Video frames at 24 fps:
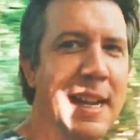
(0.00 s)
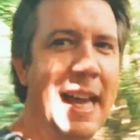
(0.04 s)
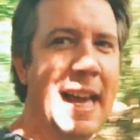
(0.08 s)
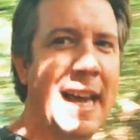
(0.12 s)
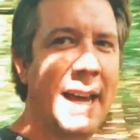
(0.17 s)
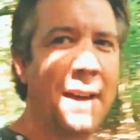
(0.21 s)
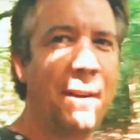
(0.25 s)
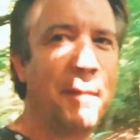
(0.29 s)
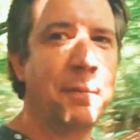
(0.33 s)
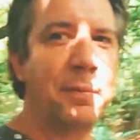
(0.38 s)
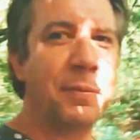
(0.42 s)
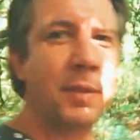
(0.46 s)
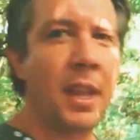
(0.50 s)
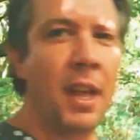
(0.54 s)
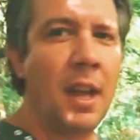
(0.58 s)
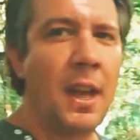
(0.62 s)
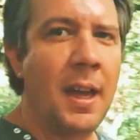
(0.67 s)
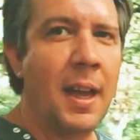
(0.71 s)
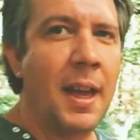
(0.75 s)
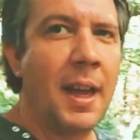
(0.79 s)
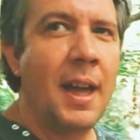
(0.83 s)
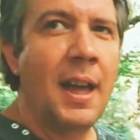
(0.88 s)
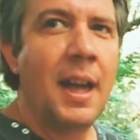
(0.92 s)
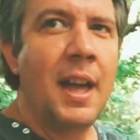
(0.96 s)
now.
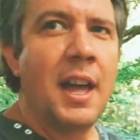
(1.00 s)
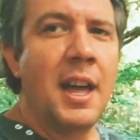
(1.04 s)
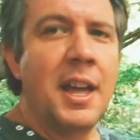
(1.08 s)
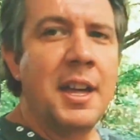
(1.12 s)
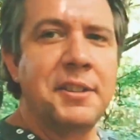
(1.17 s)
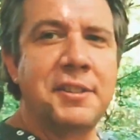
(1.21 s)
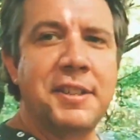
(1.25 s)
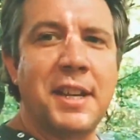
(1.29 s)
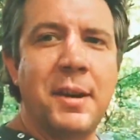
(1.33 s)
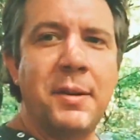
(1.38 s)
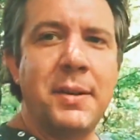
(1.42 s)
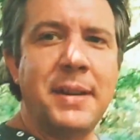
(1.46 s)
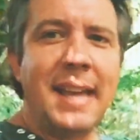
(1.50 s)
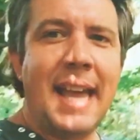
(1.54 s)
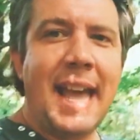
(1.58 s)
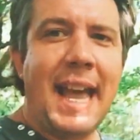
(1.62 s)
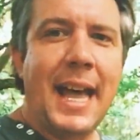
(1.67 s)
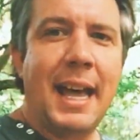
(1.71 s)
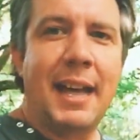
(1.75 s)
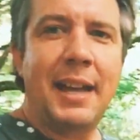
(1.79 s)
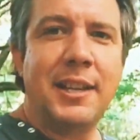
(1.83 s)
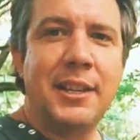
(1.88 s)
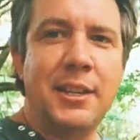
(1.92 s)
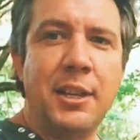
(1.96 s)
So
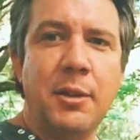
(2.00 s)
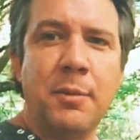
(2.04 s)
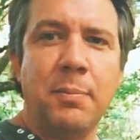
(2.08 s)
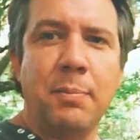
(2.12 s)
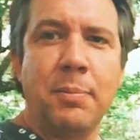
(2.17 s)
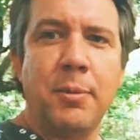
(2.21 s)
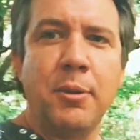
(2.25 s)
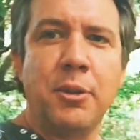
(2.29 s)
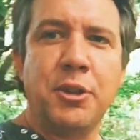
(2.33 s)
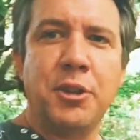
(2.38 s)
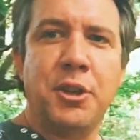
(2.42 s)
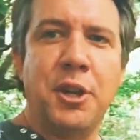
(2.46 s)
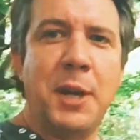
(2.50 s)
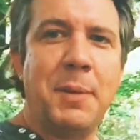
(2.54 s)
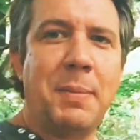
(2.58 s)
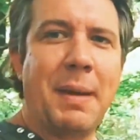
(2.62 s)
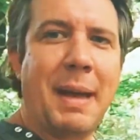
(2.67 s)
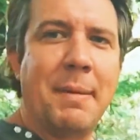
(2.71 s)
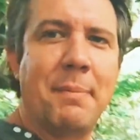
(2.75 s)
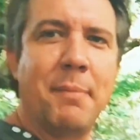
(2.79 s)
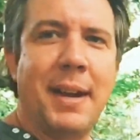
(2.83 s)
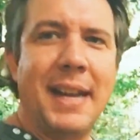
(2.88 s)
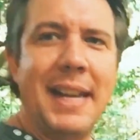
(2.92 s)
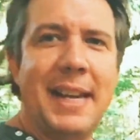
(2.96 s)
yeah, you BookTube
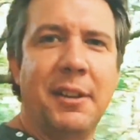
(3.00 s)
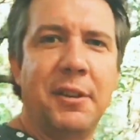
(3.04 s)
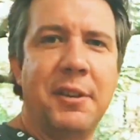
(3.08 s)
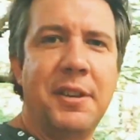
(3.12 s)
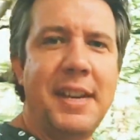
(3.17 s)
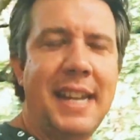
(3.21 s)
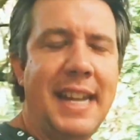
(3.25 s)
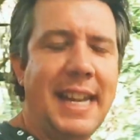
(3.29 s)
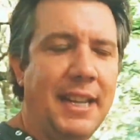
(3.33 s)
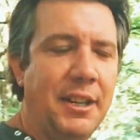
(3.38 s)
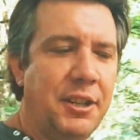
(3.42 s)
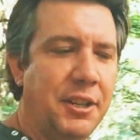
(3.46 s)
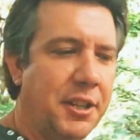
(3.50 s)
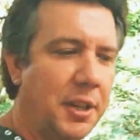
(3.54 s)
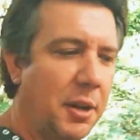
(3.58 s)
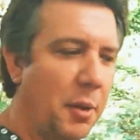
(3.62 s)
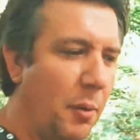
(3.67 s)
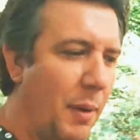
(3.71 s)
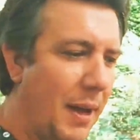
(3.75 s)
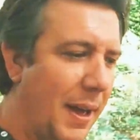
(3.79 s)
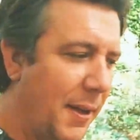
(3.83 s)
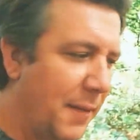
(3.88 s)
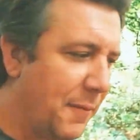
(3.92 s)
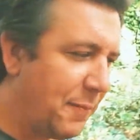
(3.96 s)
and my little niche.
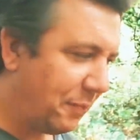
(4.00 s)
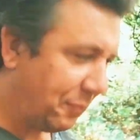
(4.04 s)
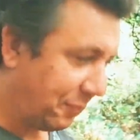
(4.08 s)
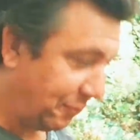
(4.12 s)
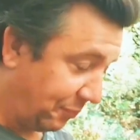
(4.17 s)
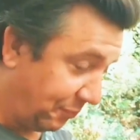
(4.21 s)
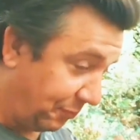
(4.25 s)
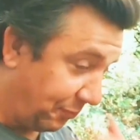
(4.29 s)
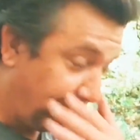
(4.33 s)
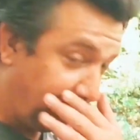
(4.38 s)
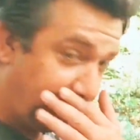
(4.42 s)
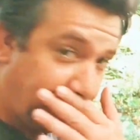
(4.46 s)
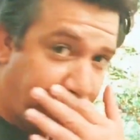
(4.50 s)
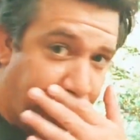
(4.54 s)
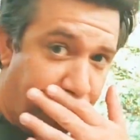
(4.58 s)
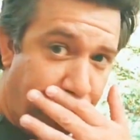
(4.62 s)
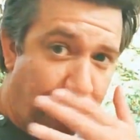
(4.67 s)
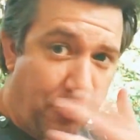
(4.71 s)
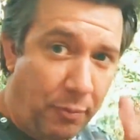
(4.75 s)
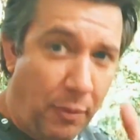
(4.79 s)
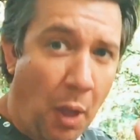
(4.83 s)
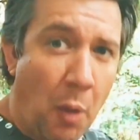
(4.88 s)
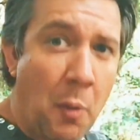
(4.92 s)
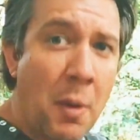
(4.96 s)
Well,
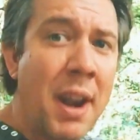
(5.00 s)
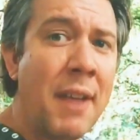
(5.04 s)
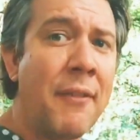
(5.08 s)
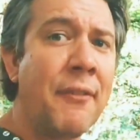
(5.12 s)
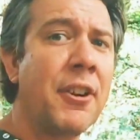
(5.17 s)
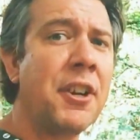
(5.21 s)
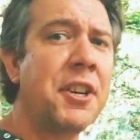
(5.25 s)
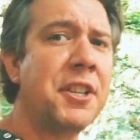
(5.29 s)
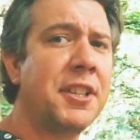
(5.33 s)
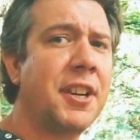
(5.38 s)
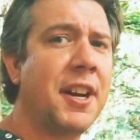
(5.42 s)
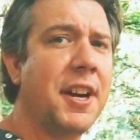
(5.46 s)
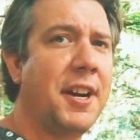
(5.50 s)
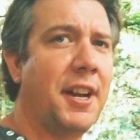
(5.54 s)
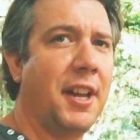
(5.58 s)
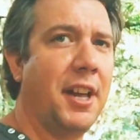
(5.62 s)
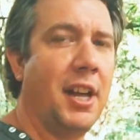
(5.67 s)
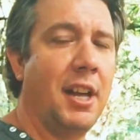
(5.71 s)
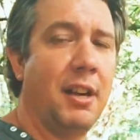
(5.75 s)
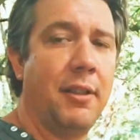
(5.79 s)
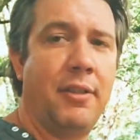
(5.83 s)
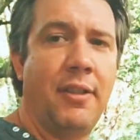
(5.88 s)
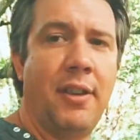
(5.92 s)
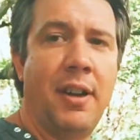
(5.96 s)
when I first started
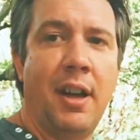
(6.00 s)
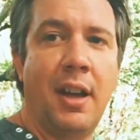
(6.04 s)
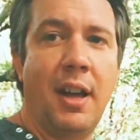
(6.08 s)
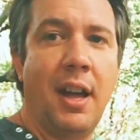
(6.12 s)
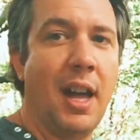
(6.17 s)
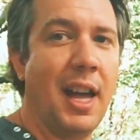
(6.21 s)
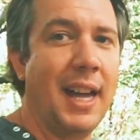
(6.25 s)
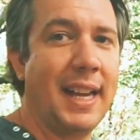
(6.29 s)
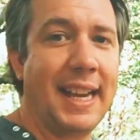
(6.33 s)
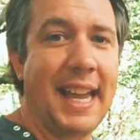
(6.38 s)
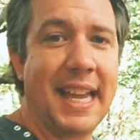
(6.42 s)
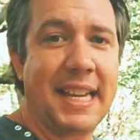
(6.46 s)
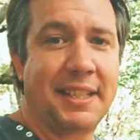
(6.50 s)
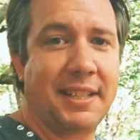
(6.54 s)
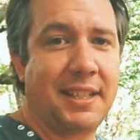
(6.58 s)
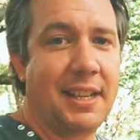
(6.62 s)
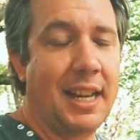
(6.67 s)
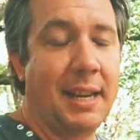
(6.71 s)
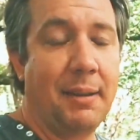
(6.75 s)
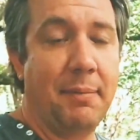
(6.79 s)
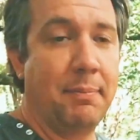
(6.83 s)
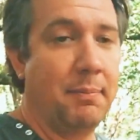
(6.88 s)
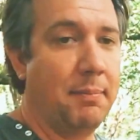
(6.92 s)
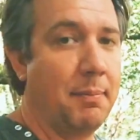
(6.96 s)
off, I guess
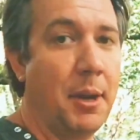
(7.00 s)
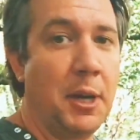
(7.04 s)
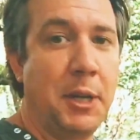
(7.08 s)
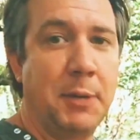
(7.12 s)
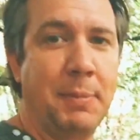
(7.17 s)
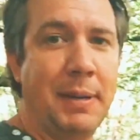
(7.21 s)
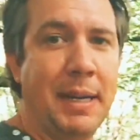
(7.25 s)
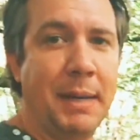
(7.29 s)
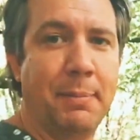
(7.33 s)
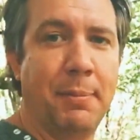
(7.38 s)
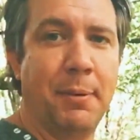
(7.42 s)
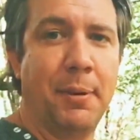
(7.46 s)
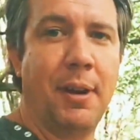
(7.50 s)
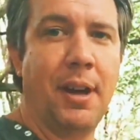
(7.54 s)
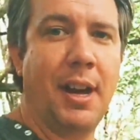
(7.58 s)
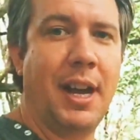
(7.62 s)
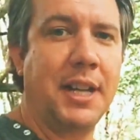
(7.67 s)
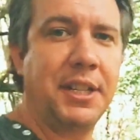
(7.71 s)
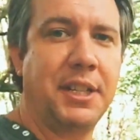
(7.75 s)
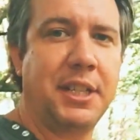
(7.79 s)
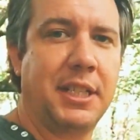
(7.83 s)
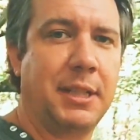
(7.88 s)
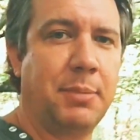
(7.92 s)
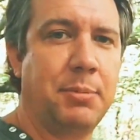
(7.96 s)
like most people,
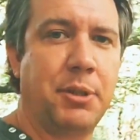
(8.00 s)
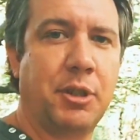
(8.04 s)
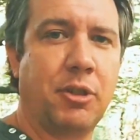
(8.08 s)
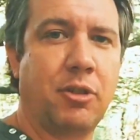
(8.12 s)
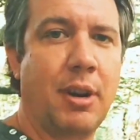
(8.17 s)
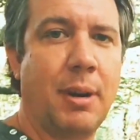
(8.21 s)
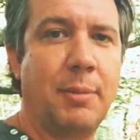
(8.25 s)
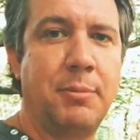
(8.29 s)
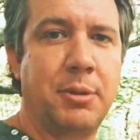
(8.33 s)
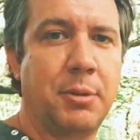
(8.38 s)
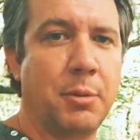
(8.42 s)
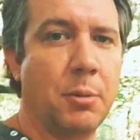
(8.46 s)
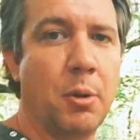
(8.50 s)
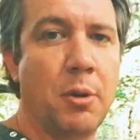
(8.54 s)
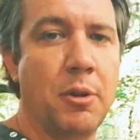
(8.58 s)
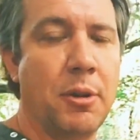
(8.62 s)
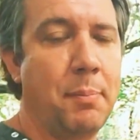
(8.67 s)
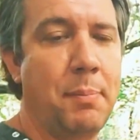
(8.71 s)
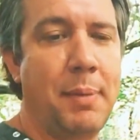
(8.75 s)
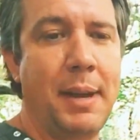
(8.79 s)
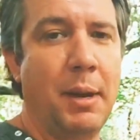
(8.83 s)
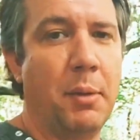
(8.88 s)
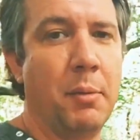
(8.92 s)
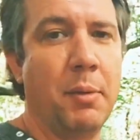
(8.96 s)
I just subscribed to all the
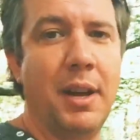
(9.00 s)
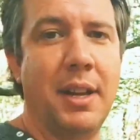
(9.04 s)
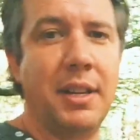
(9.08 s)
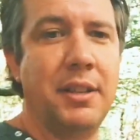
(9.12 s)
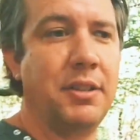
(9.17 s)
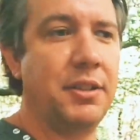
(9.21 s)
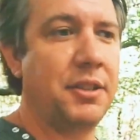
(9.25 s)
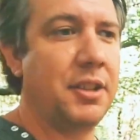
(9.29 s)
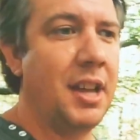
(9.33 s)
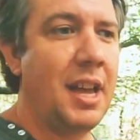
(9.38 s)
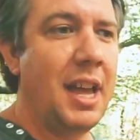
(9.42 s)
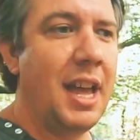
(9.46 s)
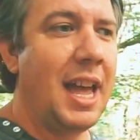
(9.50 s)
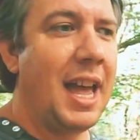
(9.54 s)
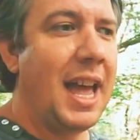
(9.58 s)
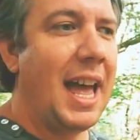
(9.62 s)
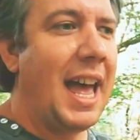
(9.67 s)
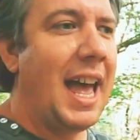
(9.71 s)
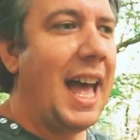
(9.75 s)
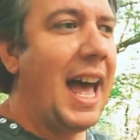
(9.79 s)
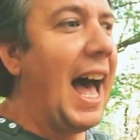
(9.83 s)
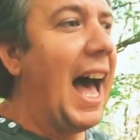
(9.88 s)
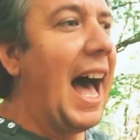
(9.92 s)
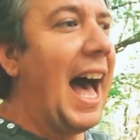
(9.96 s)
big ones
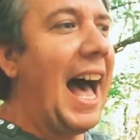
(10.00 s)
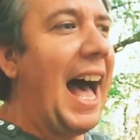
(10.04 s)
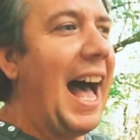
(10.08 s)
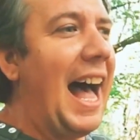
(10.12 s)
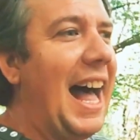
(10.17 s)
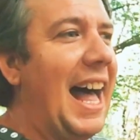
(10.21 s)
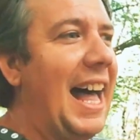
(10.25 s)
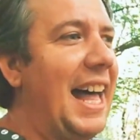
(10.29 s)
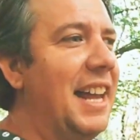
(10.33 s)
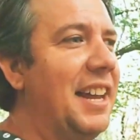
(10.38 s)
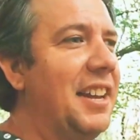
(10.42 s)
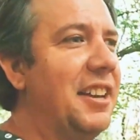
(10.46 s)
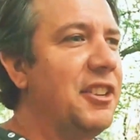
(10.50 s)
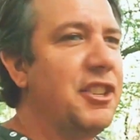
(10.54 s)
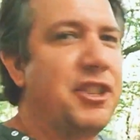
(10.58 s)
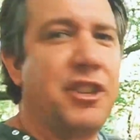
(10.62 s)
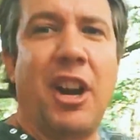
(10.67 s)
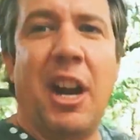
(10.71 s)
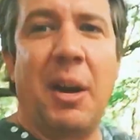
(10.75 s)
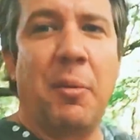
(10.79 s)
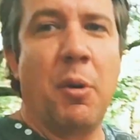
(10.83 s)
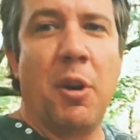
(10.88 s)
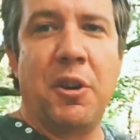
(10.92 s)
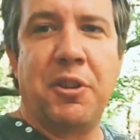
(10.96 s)
and
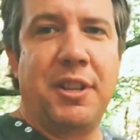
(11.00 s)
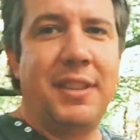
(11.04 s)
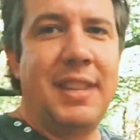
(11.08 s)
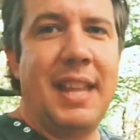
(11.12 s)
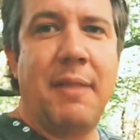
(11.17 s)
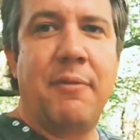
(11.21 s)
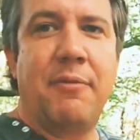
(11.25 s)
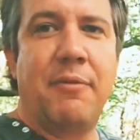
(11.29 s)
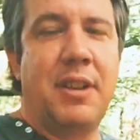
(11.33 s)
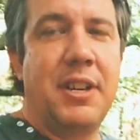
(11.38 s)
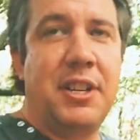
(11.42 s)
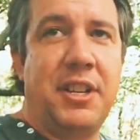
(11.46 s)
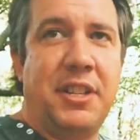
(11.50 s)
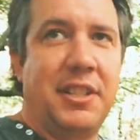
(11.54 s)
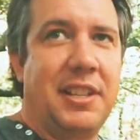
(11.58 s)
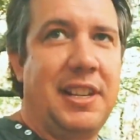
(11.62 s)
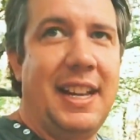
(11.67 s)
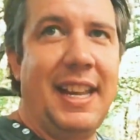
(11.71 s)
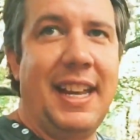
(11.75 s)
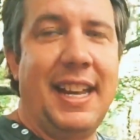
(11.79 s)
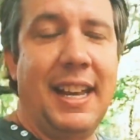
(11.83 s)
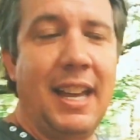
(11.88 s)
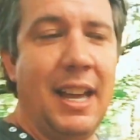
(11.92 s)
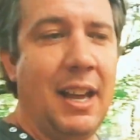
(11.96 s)
started watching them
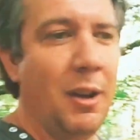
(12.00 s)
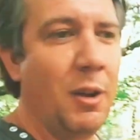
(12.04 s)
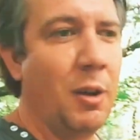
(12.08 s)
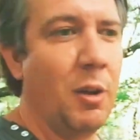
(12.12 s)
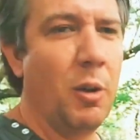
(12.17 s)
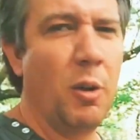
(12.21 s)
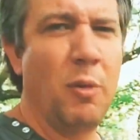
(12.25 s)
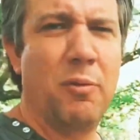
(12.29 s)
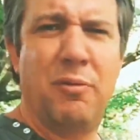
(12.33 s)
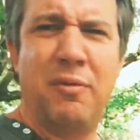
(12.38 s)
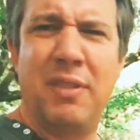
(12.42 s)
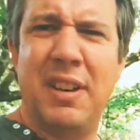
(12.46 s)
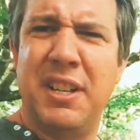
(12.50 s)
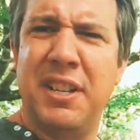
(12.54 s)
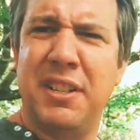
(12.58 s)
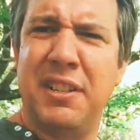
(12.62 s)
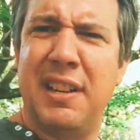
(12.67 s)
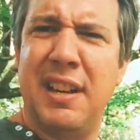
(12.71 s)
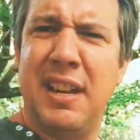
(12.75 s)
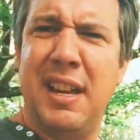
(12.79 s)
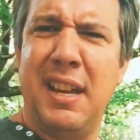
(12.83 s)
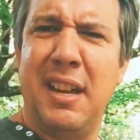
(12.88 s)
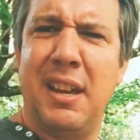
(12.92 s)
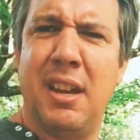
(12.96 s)
religiously,
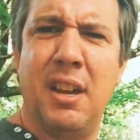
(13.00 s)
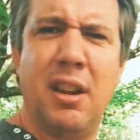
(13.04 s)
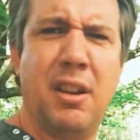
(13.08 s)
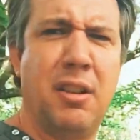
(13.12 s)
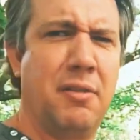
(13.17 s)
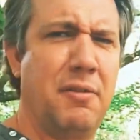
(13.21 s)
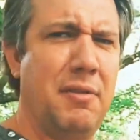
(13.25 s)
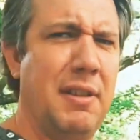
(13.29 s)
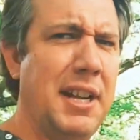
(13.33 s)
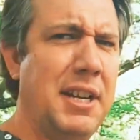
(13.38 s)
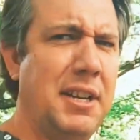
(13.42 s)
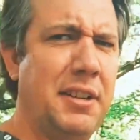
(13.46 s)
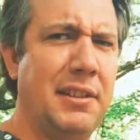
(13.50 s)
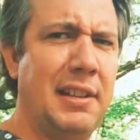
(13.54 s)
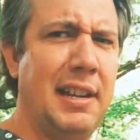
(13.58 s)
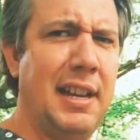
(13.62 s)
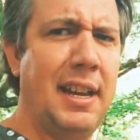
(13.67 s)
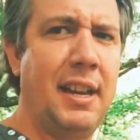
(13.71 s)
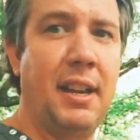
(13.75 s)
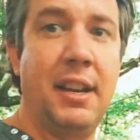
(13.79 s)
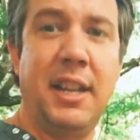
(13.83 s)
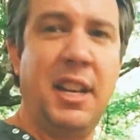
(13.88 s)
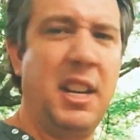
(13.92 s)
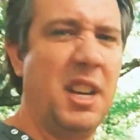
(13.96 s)

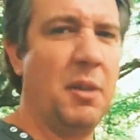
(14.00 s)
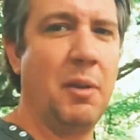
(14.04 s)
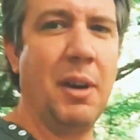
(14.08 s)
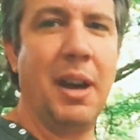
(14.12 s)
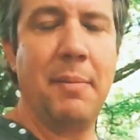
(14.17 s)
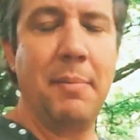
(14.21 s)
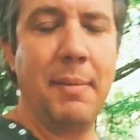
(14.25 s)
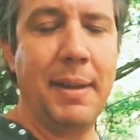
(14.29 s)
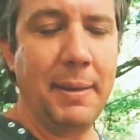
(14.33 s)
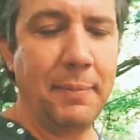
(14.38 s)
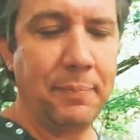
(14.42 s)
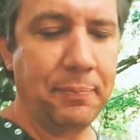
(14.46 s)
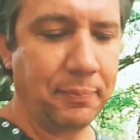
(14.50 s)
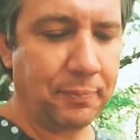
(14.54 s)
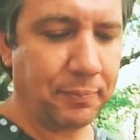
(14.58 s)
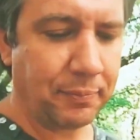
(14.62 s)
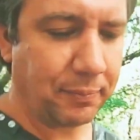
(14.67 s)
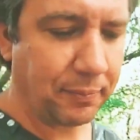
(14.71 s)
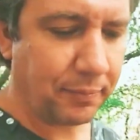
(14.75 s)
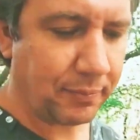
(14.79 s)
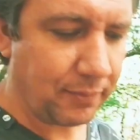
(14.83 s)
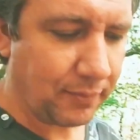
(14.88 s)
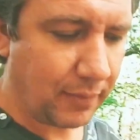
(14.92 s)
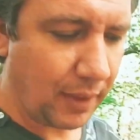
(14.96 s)
you know what I mean.
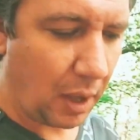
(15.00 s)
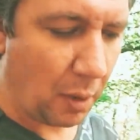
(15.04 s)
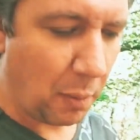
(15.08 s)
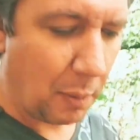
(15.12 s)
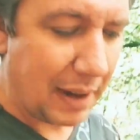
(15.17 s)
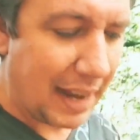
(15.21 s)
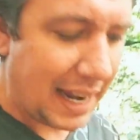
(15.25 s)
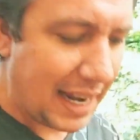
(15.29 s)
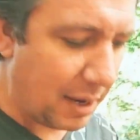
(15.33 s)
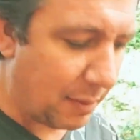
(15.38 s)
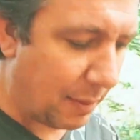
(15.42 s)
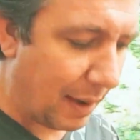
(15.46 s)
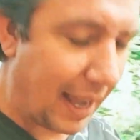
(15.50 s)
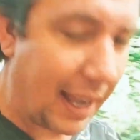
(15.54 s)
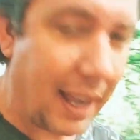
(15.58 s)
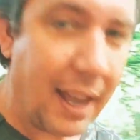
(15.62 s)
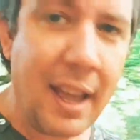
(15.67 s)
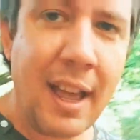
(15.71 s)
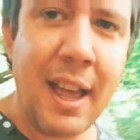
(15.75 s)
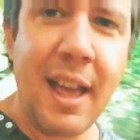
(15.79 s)
Well, anyway,